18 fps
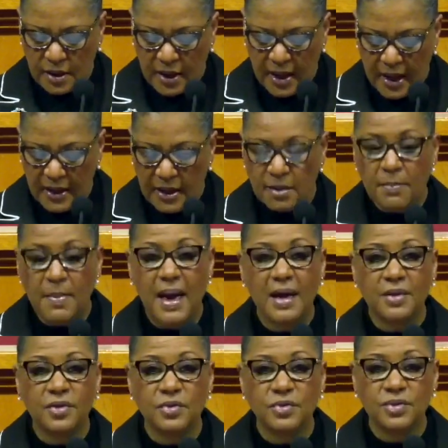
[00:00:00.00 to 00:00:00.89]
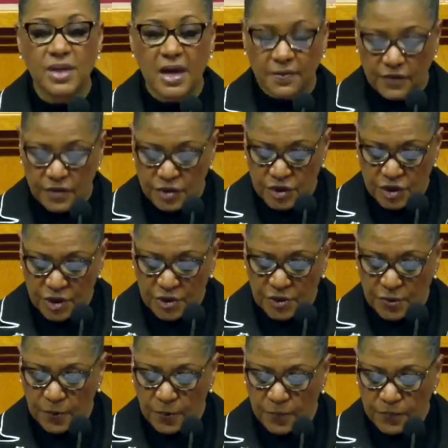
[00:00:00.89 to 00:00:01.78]
And in Matthew 7
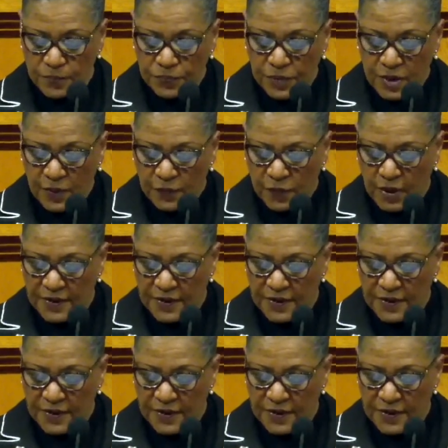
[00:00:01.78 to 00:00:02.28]
2, for